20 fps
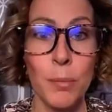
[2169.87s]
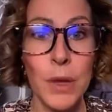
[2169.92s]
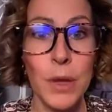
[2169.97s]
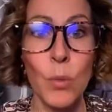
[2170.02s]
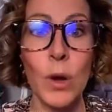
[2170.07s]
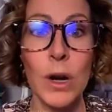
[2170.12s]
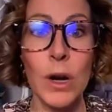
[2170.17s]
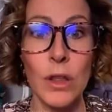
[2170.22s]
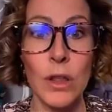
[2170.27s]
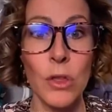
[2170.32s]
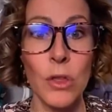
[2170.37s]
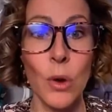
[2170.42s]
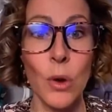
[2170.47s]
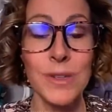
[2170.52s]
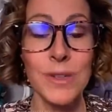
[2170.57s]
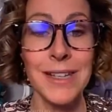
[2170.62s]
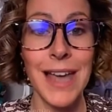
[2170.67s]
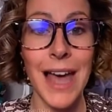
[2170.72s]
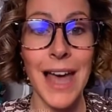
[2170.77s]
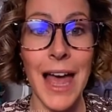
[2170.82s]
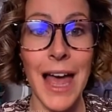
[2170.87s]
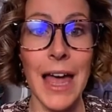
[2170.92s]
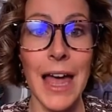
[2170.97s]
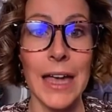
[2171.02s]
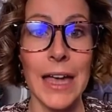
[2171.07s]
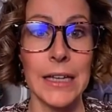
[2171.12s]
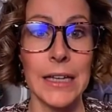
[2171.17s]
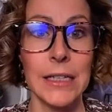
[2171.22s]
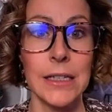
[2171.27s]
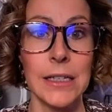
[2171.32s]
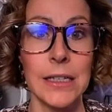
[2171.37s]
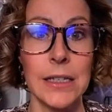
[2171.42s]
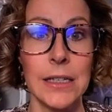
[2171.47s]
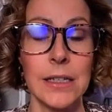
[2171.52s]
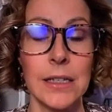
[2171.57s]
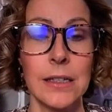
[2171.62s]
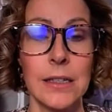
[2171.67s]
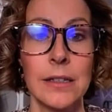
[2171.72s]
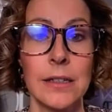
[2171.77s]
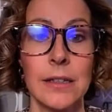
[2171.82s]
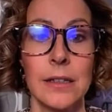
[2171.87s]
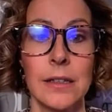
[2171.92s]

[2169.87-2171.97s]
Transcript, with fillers: be one of those guys